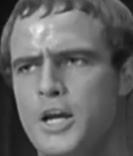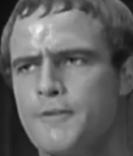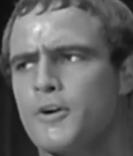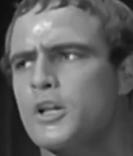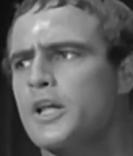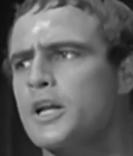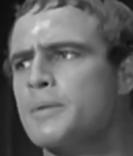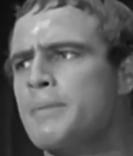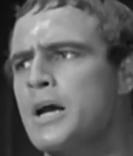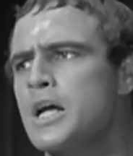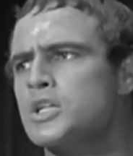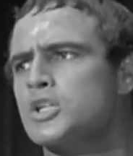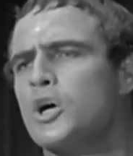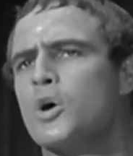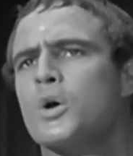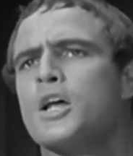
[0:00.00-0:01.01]
The evil that
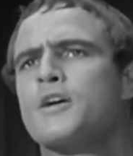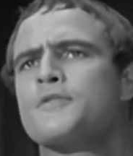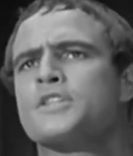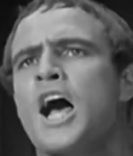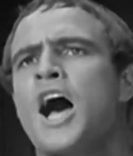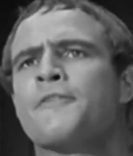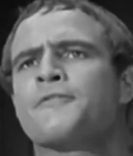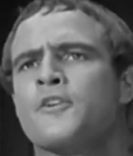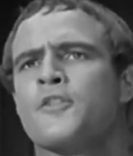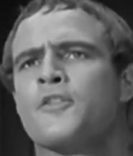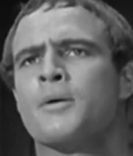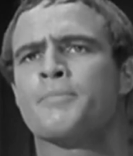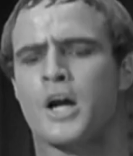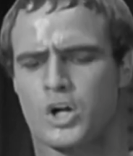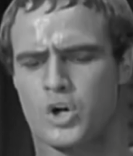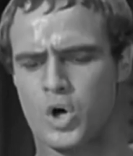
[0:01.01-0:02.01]
men do lives
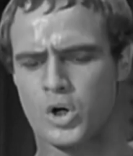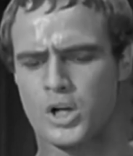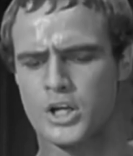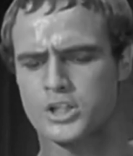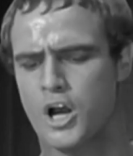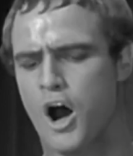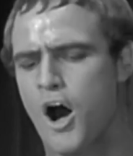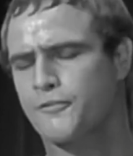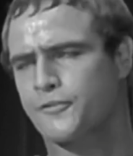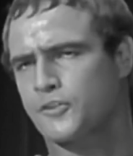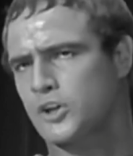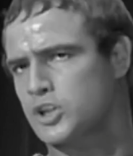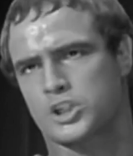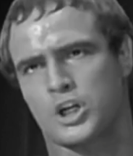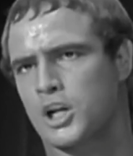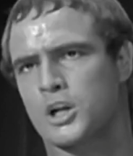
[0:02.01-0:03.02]
after them. The good is
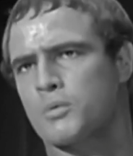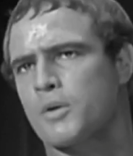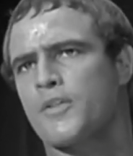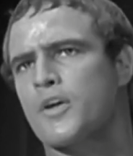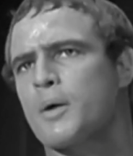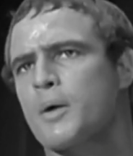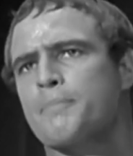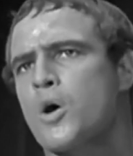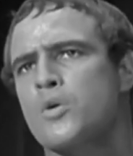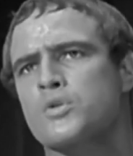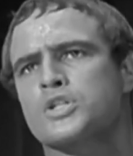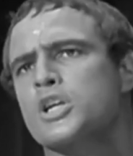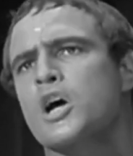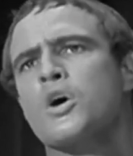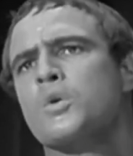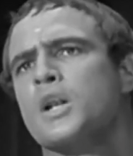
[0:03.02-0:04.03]
oft interred with their
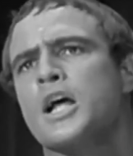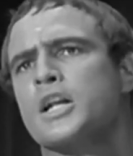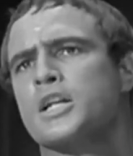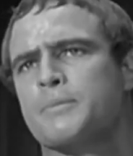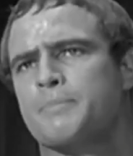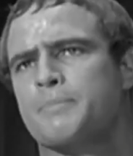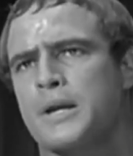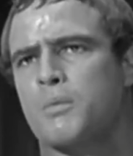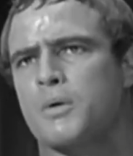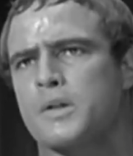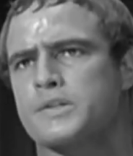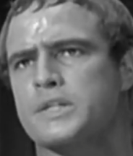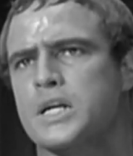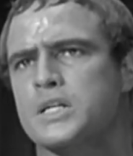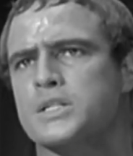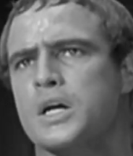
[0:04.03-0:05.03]
bones. So let it
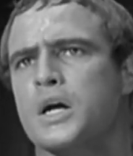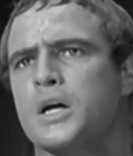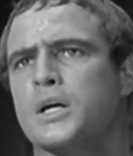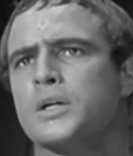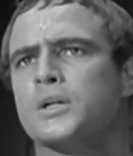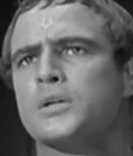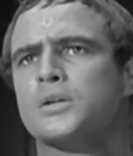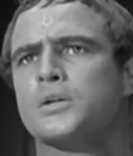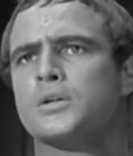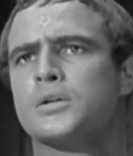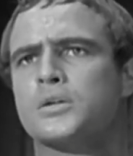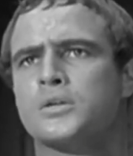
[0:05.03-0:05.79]
be with Caesar.